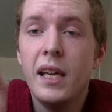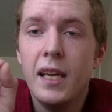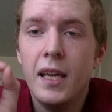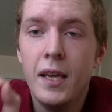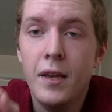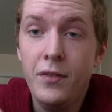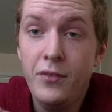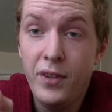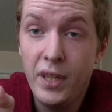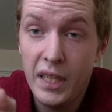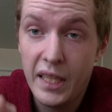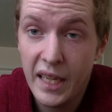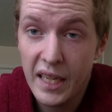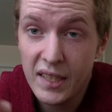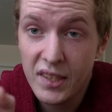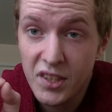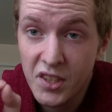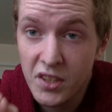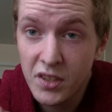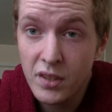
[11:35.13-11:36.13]

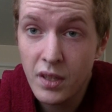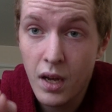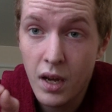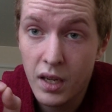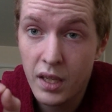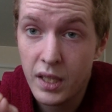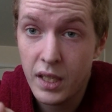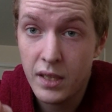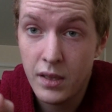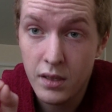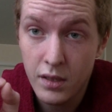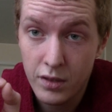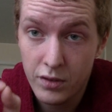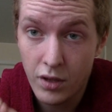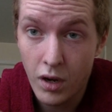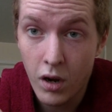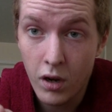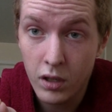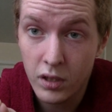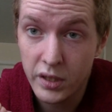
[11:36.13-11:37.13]
in the
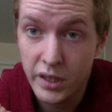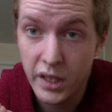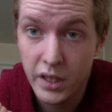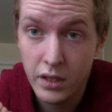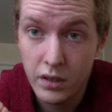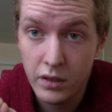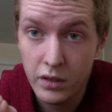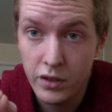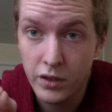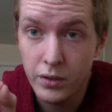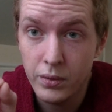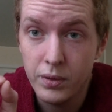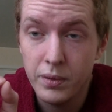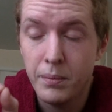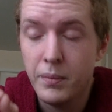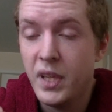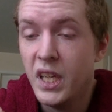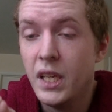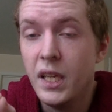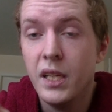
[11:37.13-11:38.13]
target, you
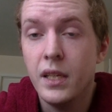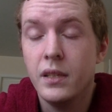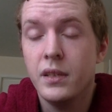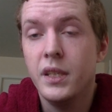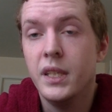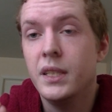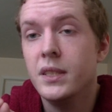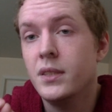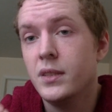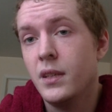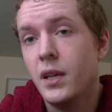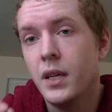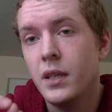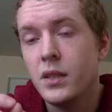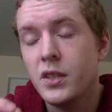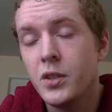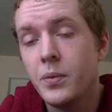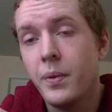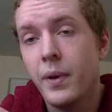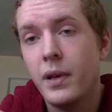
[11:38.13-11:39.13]
immediately
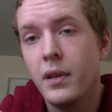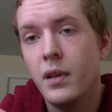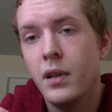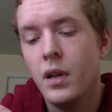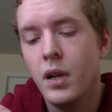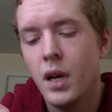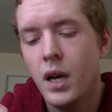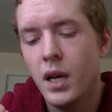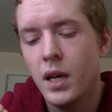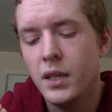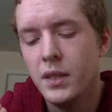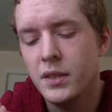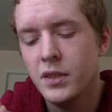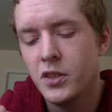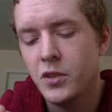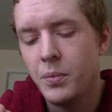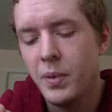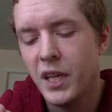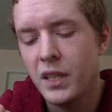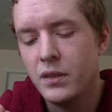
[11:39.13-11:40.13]

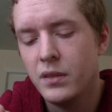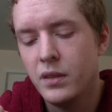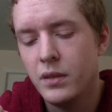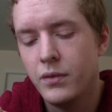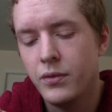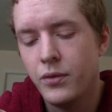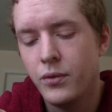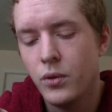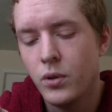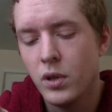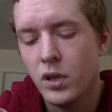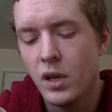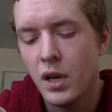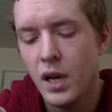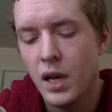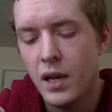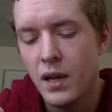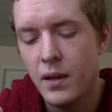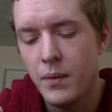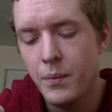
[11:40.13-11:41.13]
inspect it
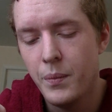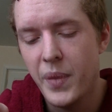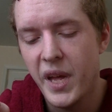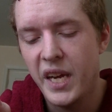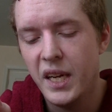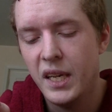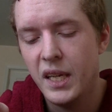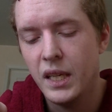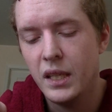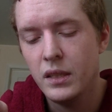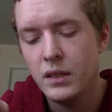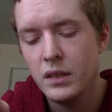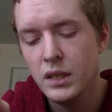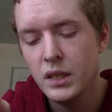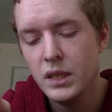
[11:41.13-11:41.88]
for bending.